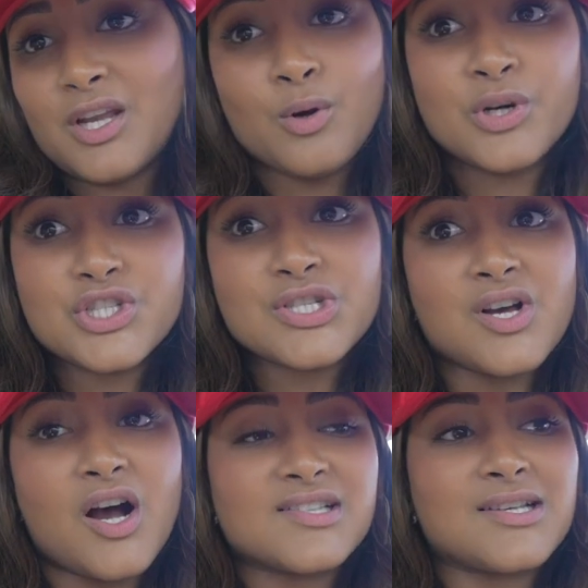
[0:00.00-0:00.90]
which is
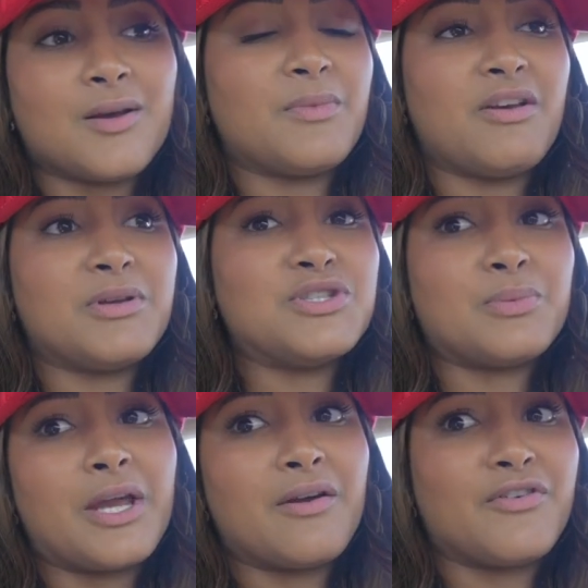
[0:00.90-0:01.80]
awesome. They've been
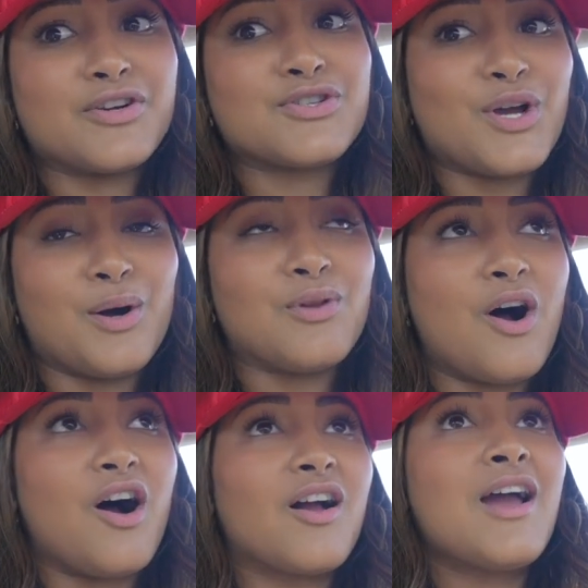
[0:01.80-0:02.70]
doing it for so
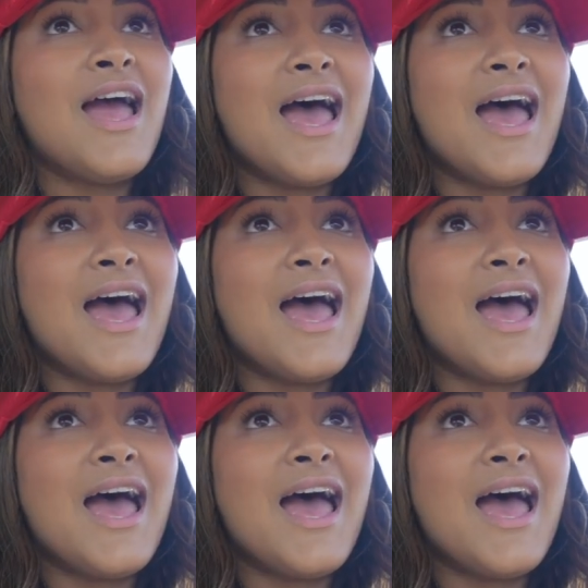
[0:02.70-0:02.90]
long.